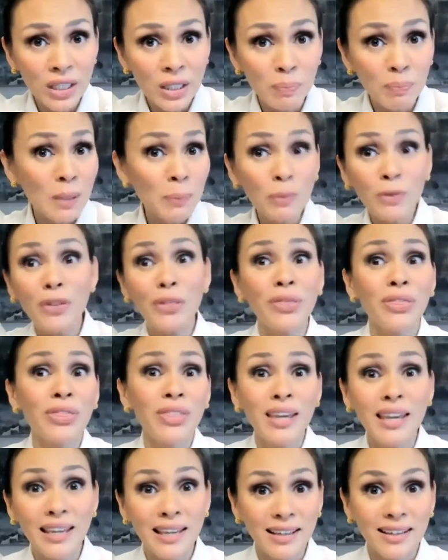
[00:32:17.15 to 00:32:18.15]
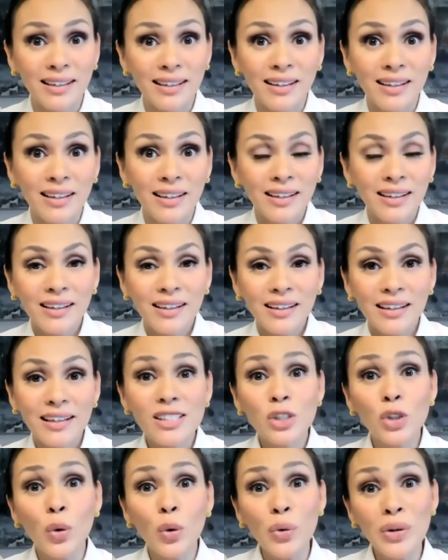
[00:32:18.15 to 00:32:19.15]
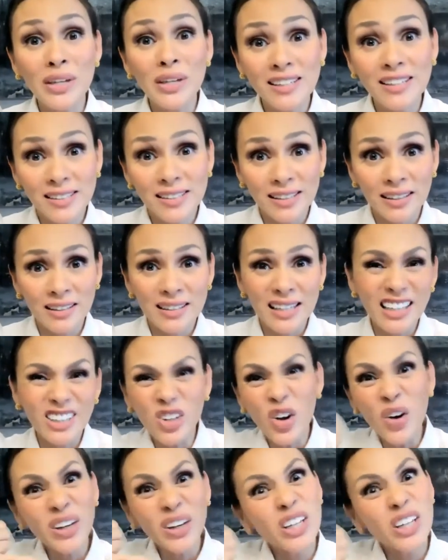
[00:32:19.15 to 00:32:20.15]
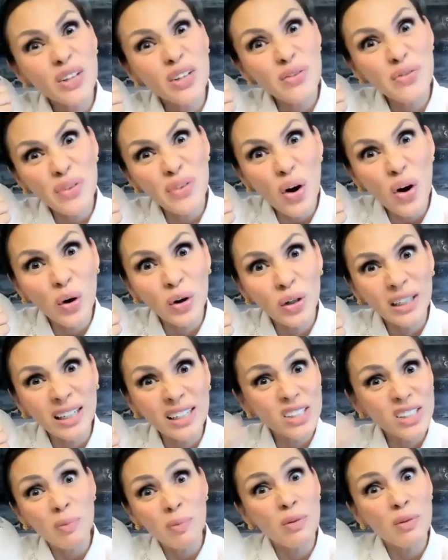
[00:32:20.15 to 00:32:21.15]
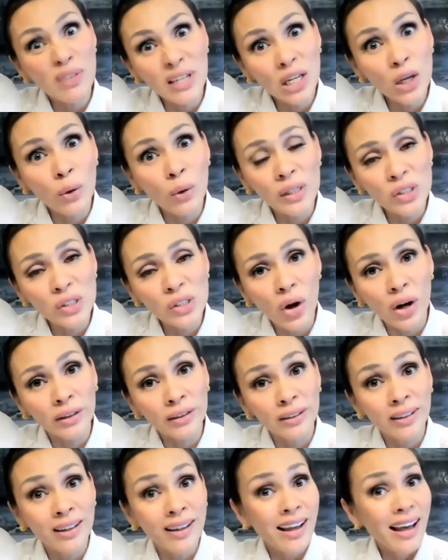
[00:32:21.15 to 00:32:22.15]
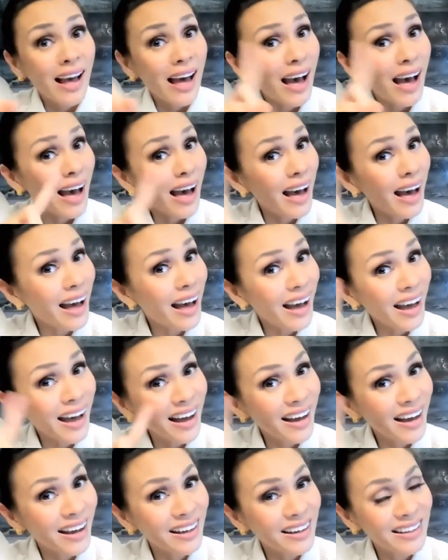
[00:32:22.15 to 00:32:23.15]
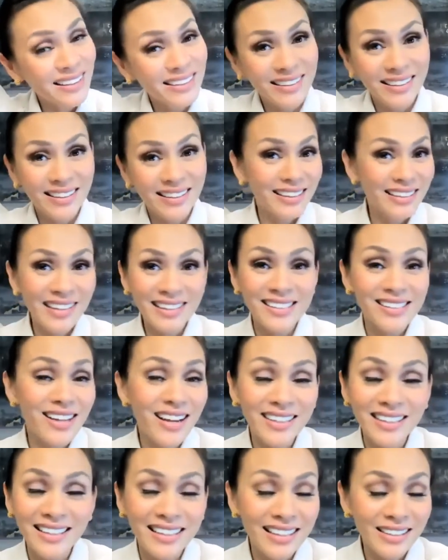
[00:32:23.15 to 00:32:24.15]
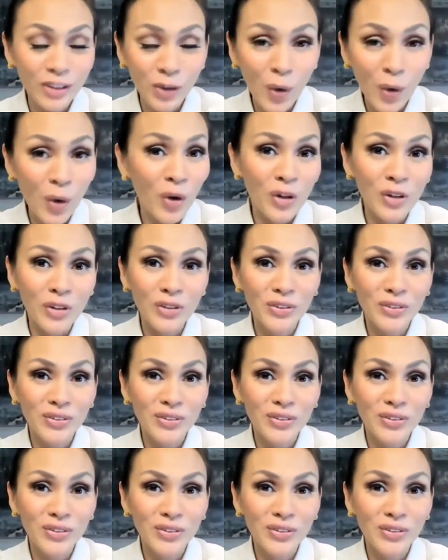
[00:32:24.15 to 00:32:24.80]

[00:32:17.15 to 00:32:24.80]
People think it's so easy. It's like talking on the phone, except the video is on. That's not it at all.